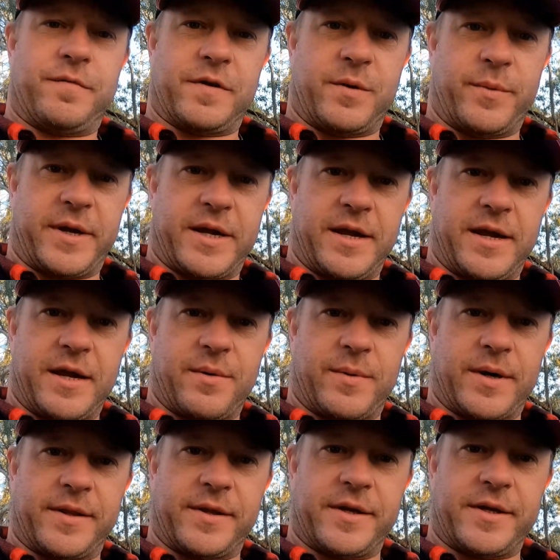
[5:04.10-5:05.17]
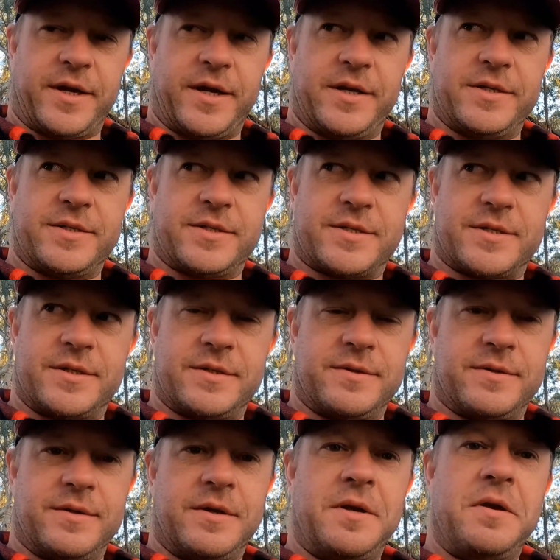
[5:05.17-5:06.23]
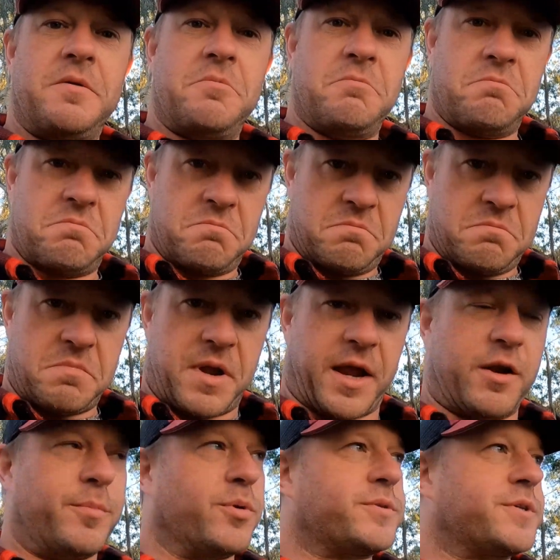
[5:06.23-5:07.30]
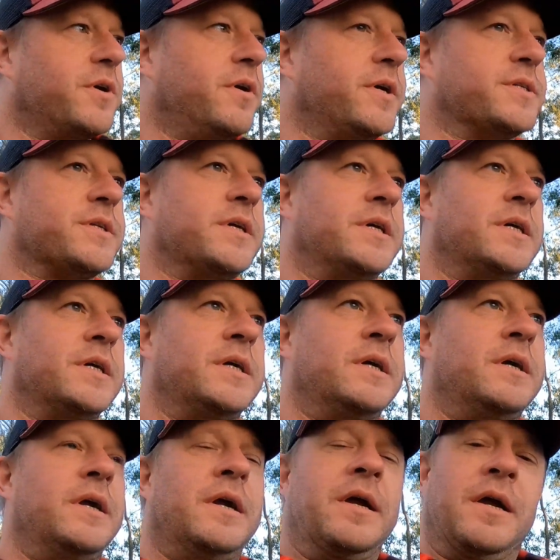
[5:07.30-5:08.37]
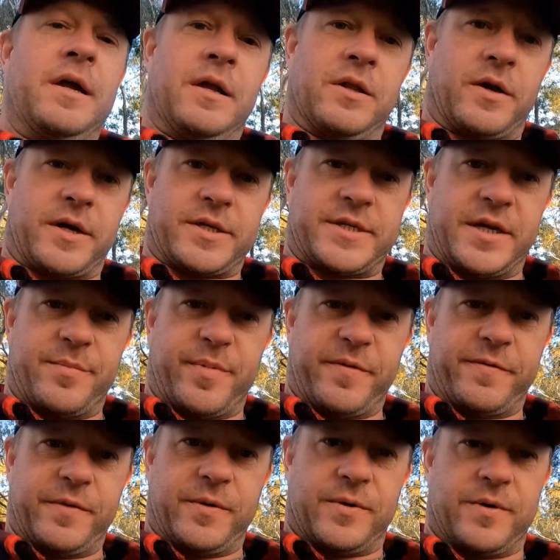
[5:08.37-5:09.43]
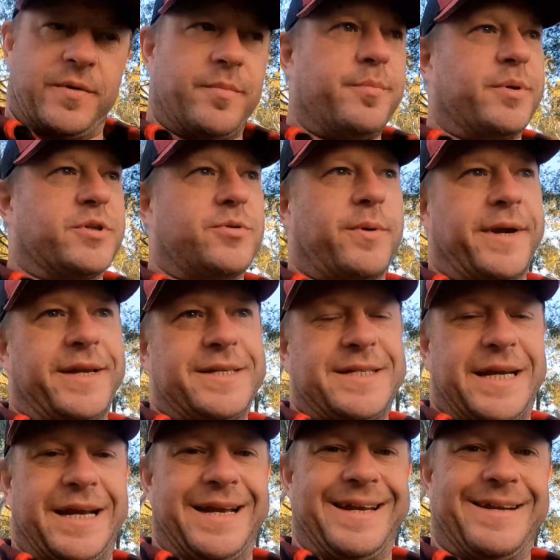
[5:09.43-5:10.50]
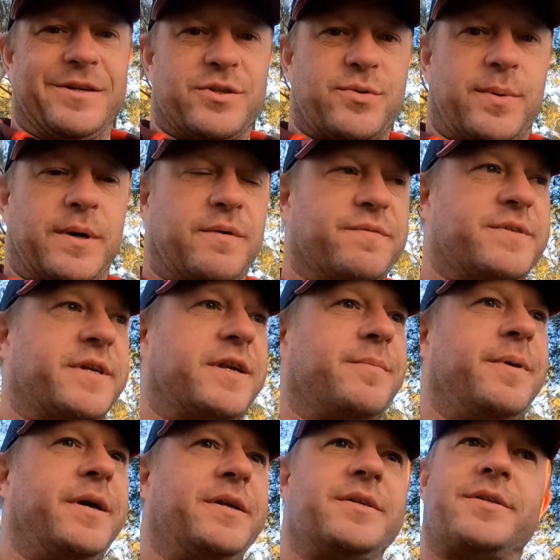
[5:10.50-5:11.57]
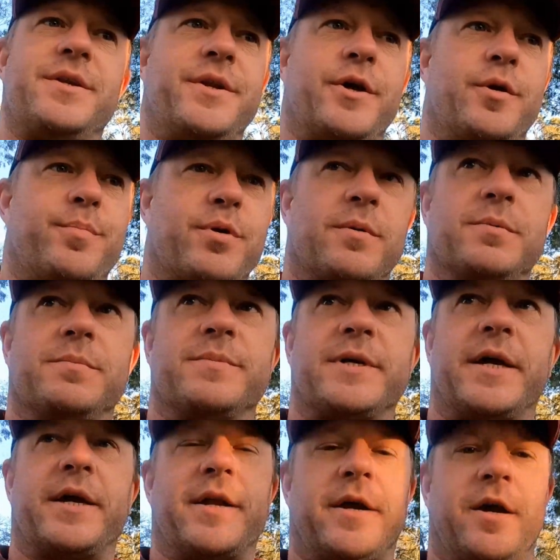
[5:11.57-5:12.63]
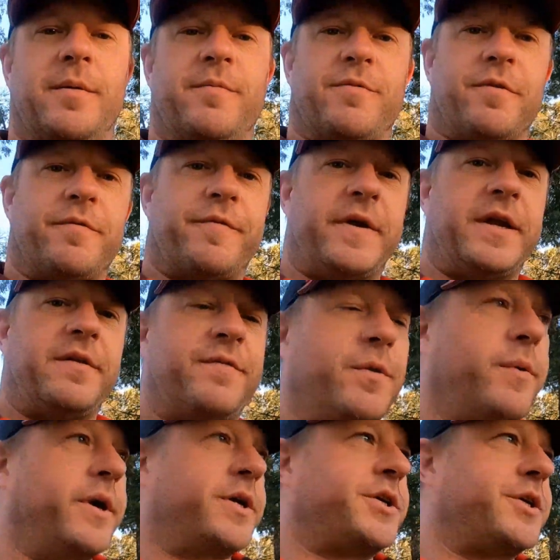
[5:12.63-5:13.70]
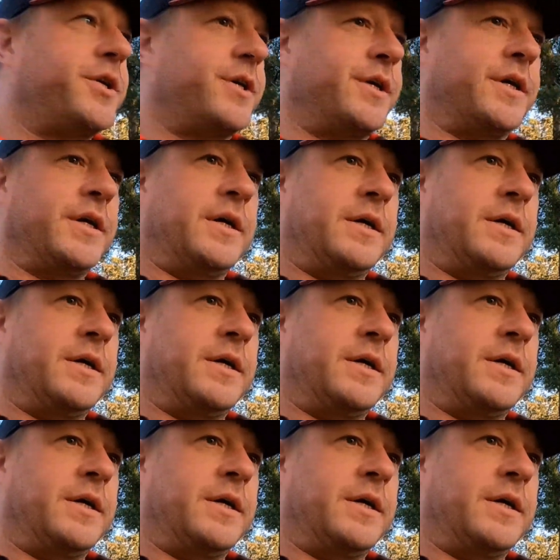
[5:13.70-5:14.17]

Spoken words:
hopefully we can get one that is edible size. Like I said before, between 10 and 12 centimetres, no problem, take it home for a feed if you wish.